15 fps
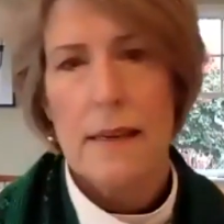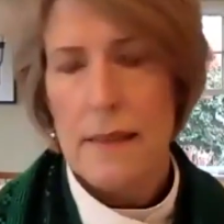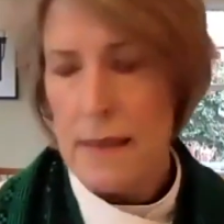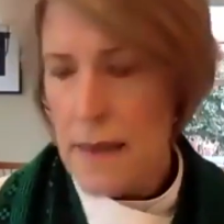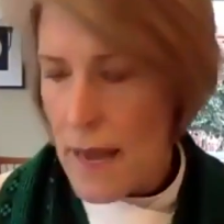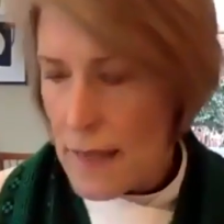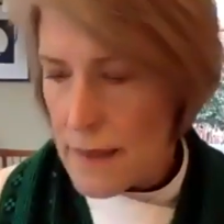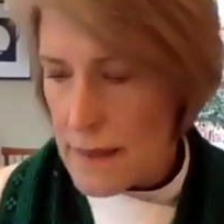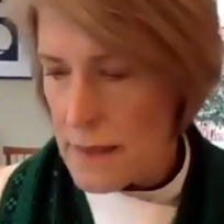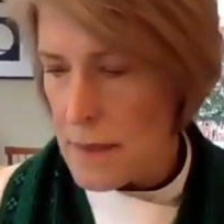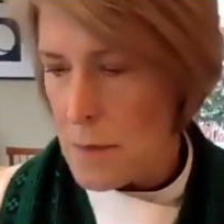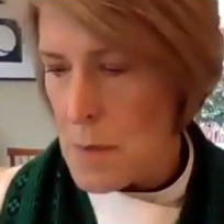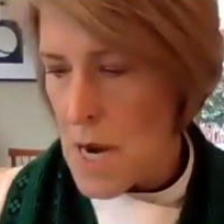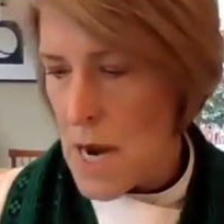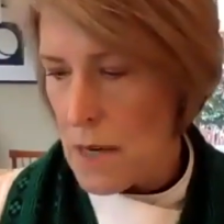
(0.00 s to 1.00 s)
Not the
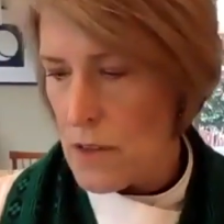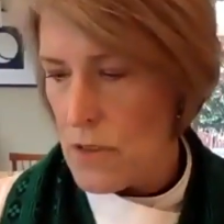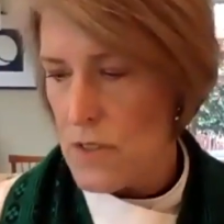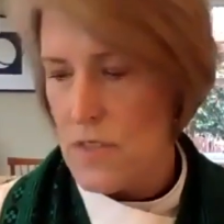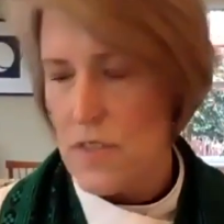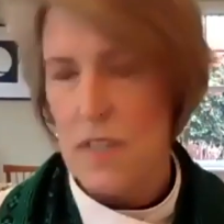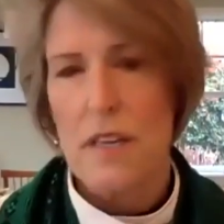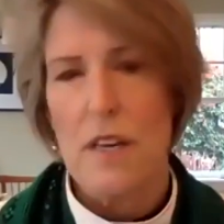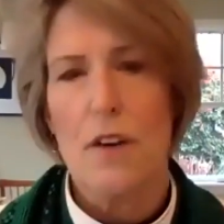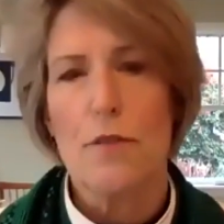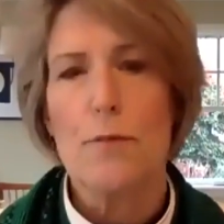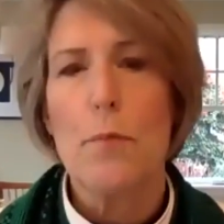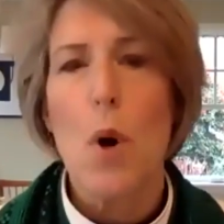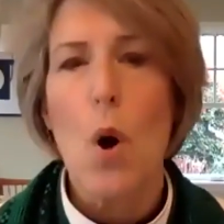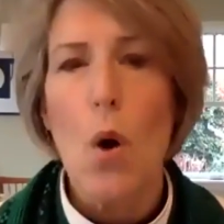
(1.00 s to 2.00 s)
democracy of
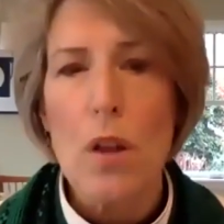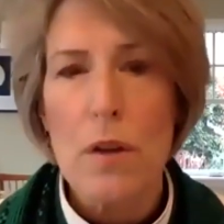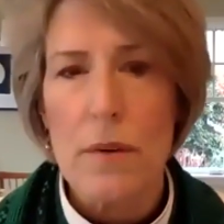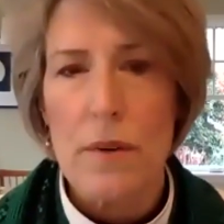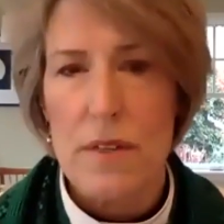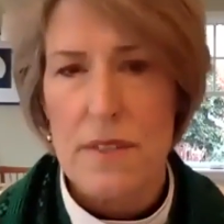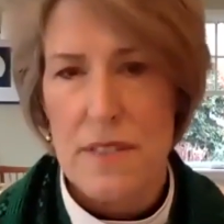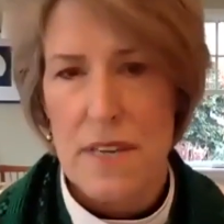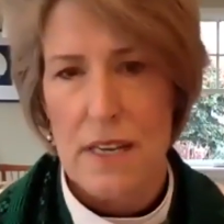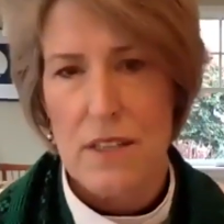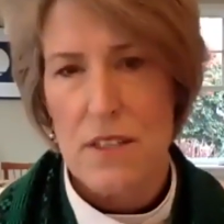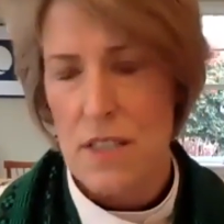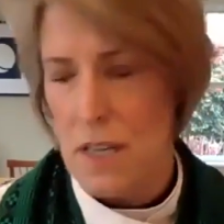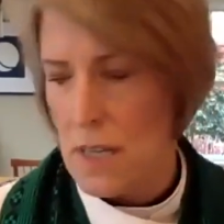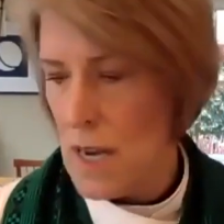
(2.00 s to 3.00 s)

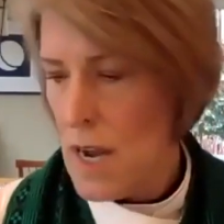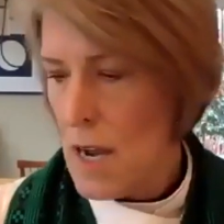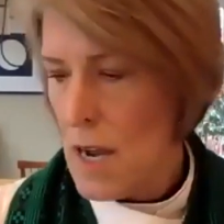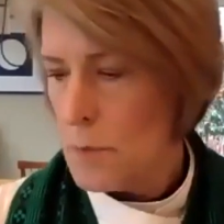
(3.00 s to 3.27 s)
polarization,